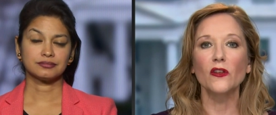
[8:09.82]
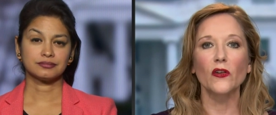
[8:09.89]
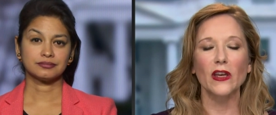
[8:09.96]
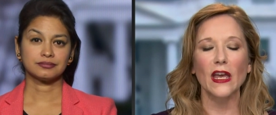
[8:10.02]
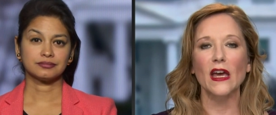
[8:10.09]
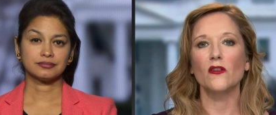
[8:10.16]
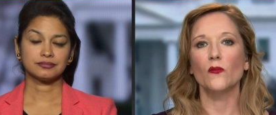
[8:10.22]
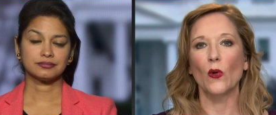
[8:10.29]
Speaker 1: look
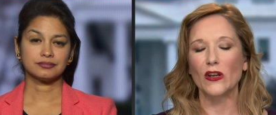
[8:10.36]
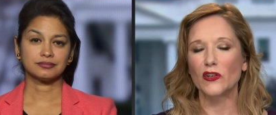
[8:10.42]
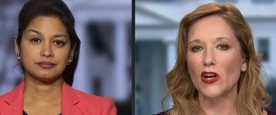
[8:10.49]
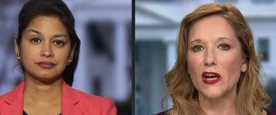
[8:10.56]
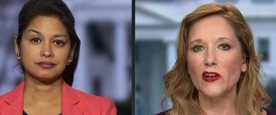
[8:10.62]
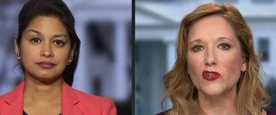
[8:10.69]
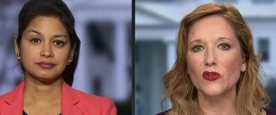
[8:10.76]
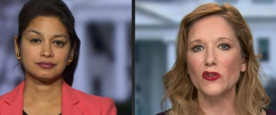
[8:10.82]
at what
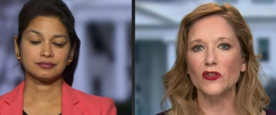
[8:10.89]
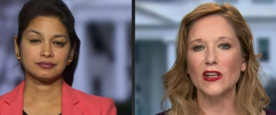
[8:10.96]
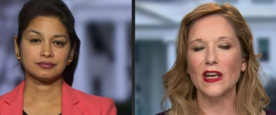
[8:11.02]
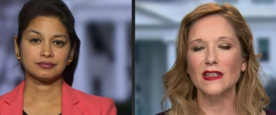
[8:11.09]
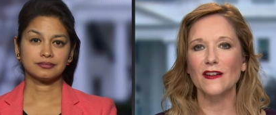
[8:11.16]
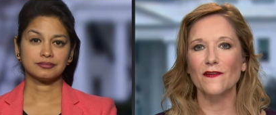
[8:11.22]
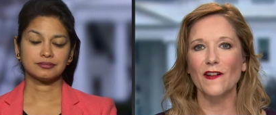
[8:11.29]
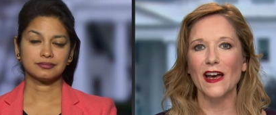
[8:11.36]
Don Junior
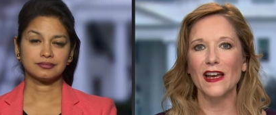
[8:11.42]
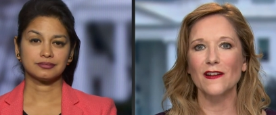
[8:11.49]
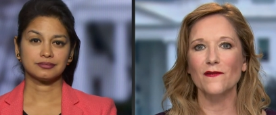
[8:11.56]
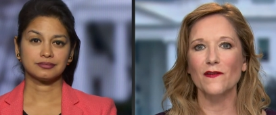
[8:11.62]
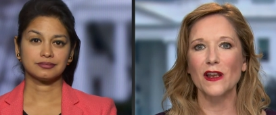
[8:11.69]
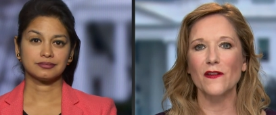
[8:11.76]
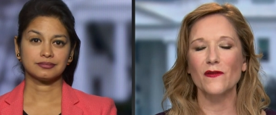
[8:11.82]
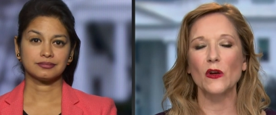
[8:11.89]
testified in
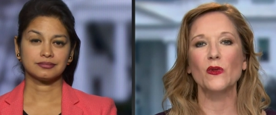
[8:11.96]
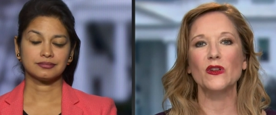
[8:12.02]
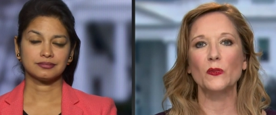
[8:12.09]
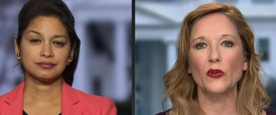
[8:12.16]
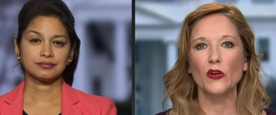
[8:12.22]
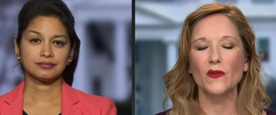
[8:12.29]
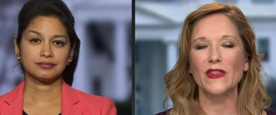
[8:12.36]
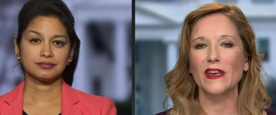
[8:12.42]
front of, it was
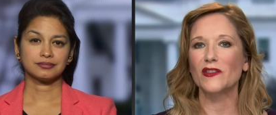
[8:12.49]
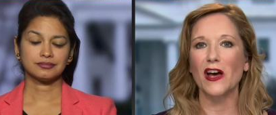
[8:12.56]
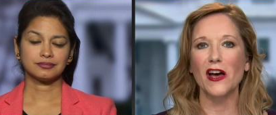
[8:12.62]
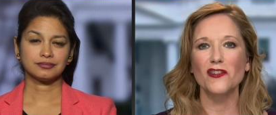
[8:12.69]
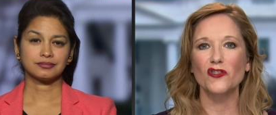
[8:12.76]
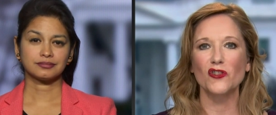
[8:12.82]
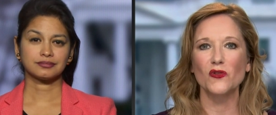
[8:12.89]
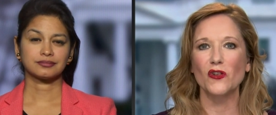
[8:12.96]
proven that Don
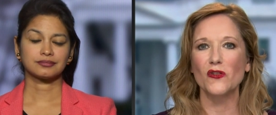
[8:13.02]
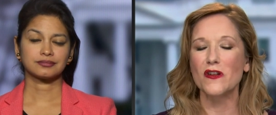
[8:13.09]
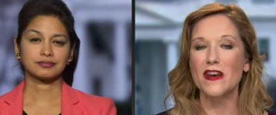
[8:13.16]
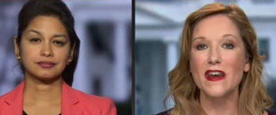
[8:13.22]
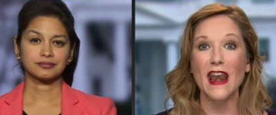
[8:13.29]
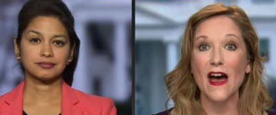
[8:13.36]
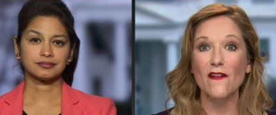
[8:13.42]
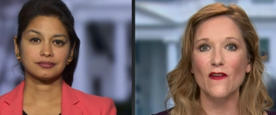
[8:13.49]
Junior
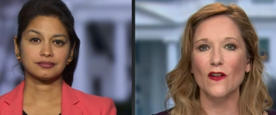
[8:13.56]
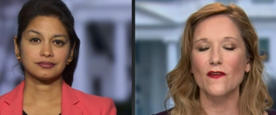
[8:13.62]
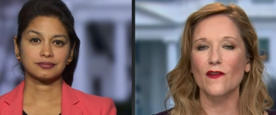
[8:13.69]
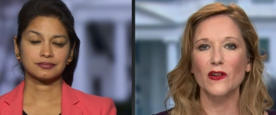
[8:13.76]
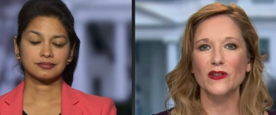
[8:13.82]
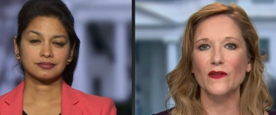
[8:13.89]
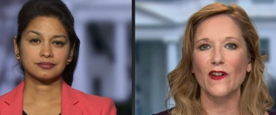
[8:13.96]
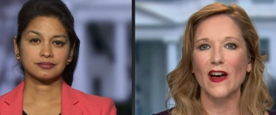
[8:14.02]
never
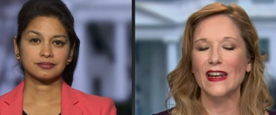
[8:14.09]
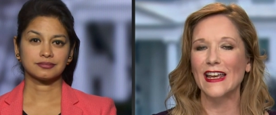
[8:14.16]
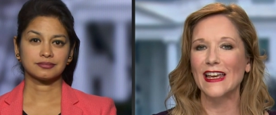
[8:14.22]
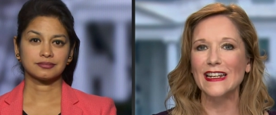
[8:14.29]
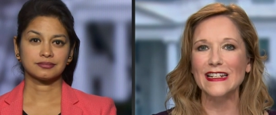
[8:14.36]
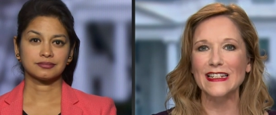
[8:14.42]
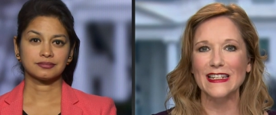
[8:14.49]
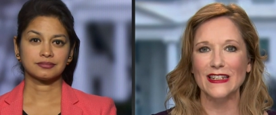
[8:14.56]
falsified any
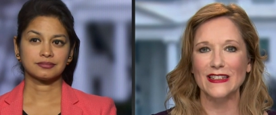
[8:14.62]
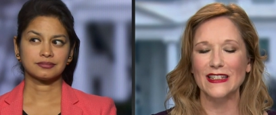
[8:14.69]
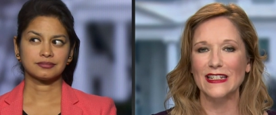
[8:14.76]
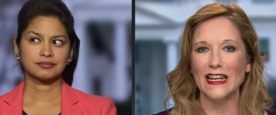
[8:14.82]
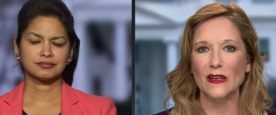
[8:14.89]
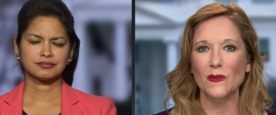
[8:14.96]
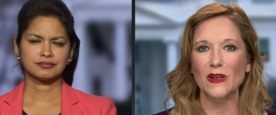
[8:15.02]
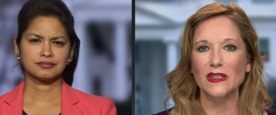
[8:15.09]
t
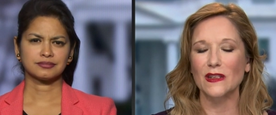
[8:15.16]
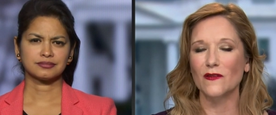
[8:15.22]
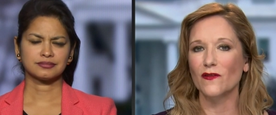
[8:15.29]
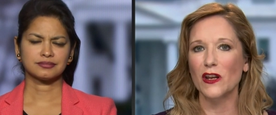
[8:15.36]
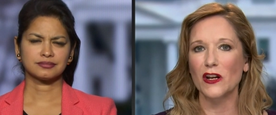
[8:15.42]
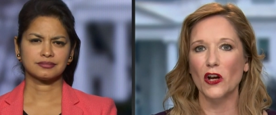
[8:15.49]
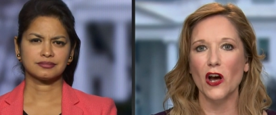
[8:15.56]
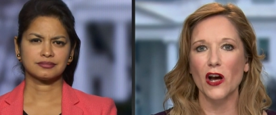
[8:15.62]
statements in front
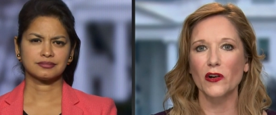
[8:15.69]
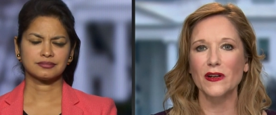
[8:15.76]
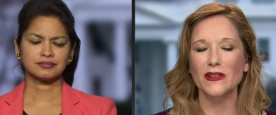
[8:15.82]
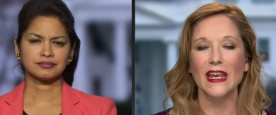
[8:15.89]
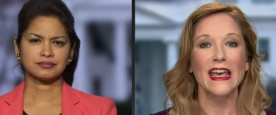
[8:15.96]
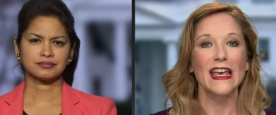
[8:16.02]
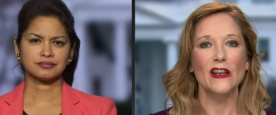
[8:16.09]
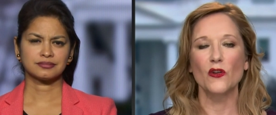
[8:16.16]
of Congress,
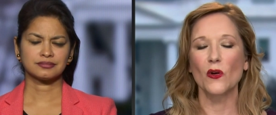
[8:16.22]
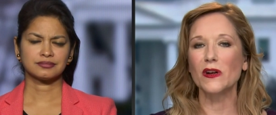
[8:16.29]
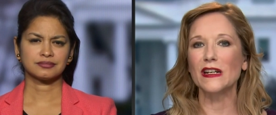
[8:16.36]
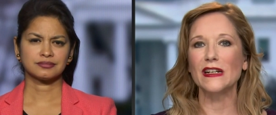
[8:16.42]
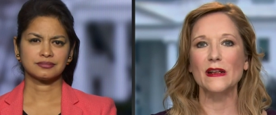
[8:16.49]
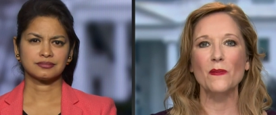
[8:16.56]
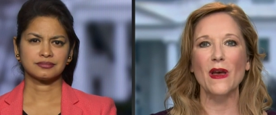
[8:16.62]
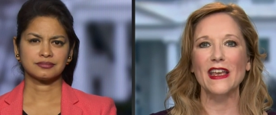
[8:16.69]
nor did
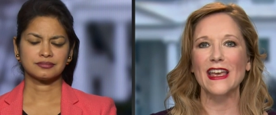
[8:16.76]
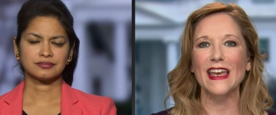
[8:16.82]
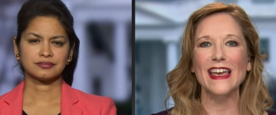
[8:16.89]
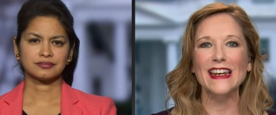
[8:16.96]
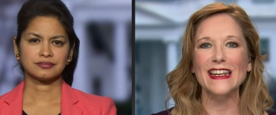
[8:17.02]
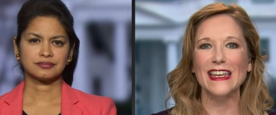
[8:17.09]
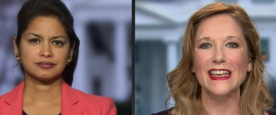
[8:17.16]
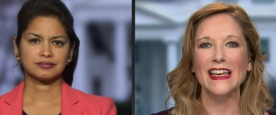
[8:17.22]
he make
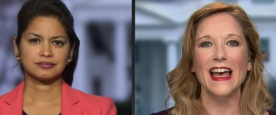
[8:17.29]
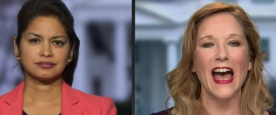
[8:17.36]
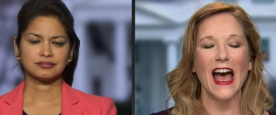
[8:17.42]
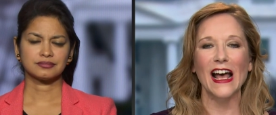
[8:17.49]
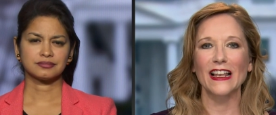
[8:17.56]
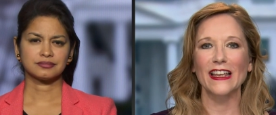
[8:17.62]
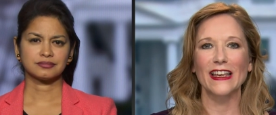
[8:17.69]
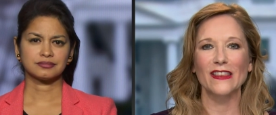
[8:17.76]
any
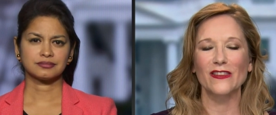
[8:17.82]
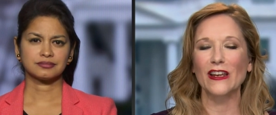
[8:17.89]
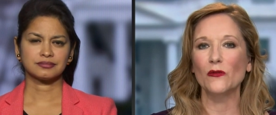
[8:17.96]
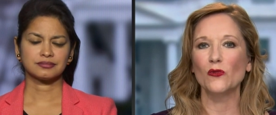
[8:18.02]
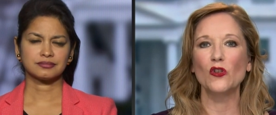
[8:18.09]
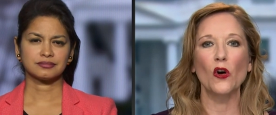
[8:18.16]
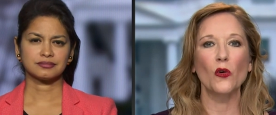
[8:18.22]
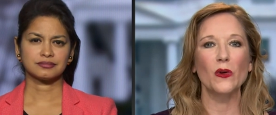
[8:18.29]
allegation, there,
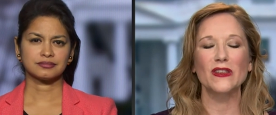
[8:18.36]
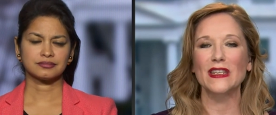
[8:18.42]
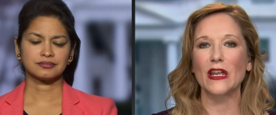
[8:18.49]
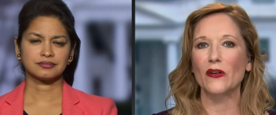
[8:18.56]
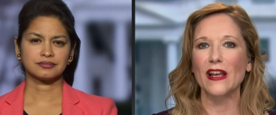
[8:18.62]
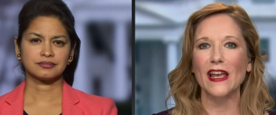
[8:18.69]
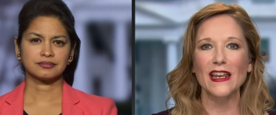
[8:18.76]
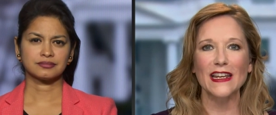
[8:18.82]
nor was there
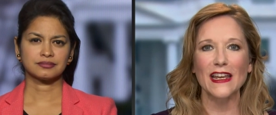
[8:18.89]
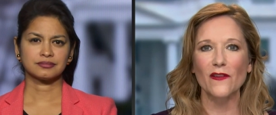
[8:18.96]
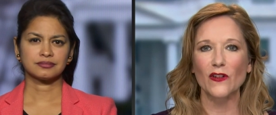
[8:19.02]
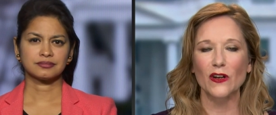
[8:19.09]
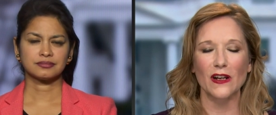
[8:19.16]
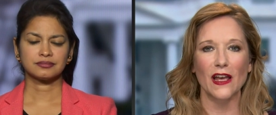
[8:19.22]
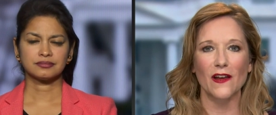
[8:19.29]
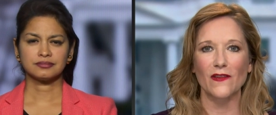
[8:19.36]
any ever
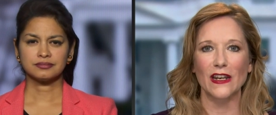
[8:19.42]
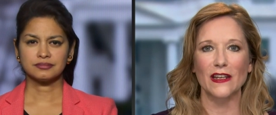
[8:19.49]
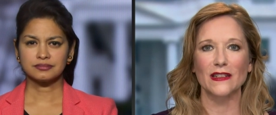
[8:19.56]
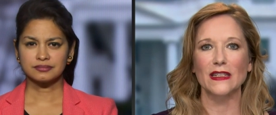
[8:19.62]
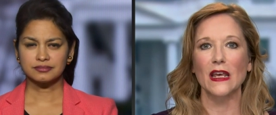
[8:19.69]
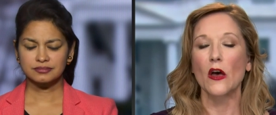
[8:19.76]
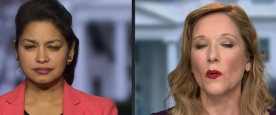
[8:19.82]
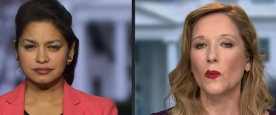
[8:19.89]
evidence
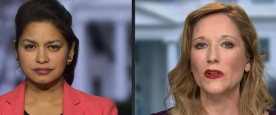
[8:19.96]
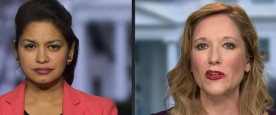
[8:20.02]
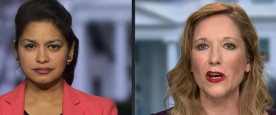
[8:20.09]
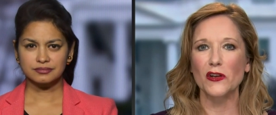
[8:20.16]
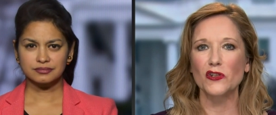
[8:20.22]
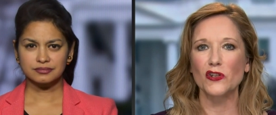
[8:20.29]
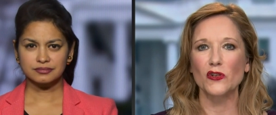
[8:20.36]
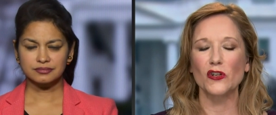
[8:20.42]
with Don
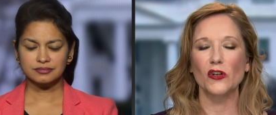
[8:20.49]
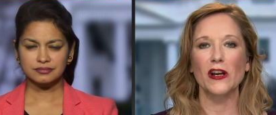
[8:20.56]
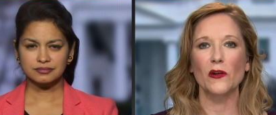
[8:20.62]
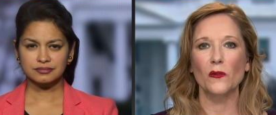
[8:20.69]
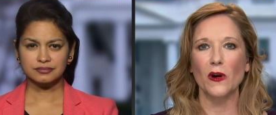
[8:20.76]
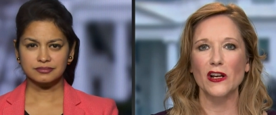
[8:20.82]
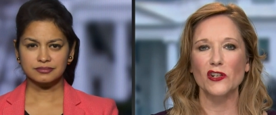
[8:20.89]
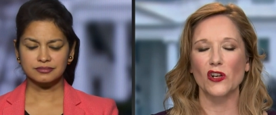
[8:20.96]
Junior and
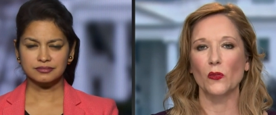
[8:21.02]
Russia.